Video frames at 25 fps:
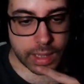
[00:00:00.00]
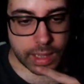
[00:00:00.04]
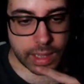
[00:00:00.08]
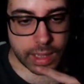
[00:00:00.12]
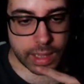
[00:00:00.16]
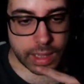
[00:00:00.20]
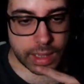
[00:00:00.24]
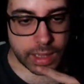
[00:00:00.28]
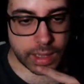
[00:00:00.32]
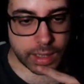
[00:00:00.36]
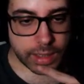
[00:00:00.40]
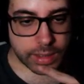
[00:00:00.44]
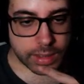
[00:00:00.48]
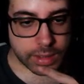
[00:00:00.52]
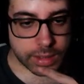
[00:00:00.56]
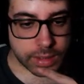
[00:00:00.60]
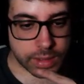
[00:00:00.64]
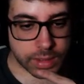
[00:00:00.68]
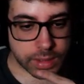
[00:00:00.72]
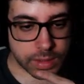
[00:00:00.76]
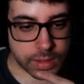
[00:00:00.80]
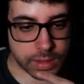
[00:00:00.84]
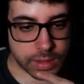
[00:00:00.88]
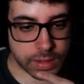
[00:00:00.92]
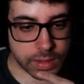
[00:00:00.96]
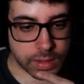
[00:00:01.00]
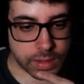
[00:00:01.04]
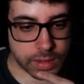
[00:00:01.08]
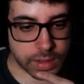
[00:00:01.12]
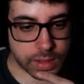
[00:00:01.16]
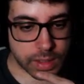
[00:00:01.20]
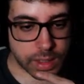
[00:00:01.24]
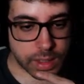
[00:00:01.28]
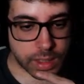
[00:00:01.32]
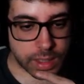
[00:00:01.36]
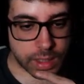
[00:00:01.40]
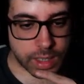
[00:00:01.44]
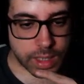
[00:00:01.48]
And
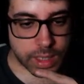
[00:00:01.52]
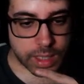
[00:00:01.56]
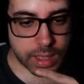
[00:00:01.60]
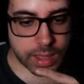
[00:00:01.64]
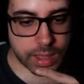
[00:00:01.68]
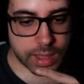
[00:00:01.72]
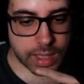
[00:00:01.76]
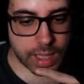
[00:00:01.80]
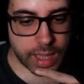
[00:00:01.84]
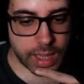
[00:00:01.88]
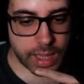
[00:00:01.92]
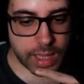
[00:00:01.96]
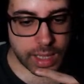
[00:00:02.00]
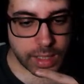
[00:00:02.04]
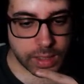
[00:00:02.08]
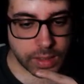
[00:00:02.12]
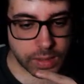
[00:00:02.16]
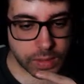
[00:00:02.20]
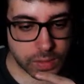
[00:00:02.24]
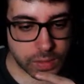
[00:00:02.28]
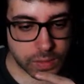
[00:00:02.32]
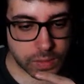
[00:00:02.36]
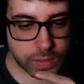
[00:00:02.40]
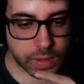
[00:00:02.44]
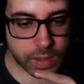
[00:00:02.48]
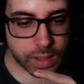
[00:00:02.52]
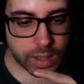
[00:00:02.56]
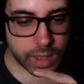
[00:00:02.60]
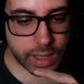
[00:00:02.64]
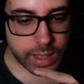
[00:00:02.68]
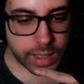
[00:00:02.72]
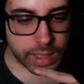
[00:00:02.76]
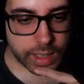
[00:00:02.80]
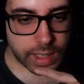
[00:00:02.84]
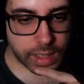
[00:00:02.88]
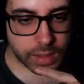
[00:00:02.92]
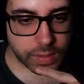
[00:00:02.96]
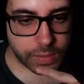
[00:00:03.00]
that is,
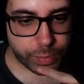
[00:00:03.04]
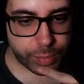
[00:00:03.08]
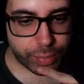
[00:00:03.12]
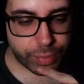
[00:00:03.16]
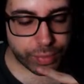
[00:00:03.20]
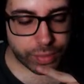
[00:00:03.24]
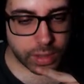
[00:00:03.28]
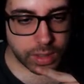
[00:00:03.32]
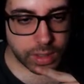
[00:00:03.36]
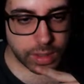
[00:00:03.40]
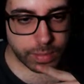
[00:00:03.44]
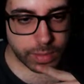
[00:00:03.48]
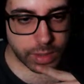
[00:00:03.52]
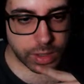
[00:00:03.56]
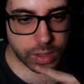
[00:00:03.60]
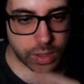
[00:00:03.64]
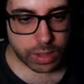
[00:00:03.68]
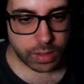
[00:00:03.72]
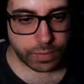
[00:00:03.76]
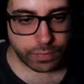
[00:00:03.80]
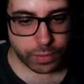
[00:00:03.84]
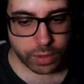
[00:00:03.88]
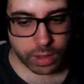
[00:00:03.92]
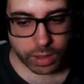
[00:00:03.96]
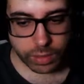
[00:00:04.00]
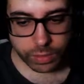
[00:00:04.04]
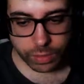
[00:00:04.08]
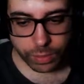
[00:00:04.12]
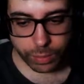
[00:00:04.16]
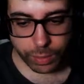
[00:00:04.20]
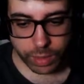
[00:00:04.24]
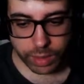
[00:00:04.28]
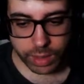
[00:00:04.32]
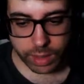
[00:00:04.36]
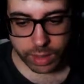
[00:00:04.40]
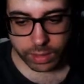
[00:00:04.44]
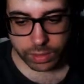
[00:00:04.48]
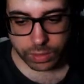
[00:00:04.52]
I guess, pretty much it for now. So
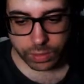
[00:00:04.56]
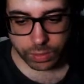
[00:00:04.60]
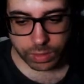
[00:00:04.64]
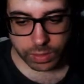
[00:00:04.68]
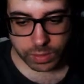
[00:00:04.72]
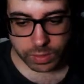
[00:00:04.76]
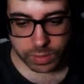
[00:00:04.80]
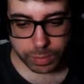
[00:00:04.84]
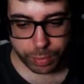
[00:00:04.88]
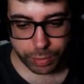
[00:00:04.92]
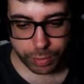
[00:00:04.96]
we can do the